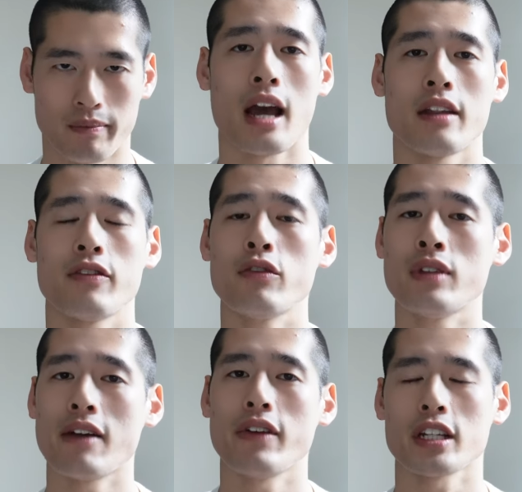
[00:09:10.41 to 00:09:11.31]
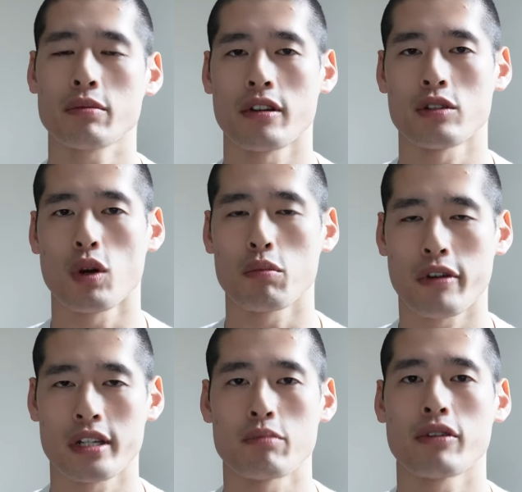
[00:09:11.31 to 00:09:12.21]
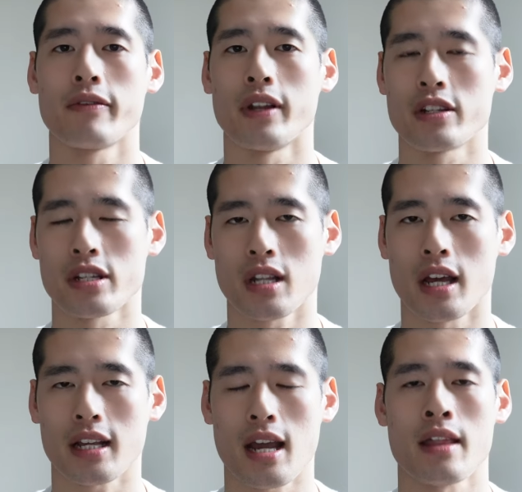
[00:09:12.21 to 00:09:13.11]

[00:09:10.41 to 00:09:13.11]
And if you've never experienced what pretty privilege is like,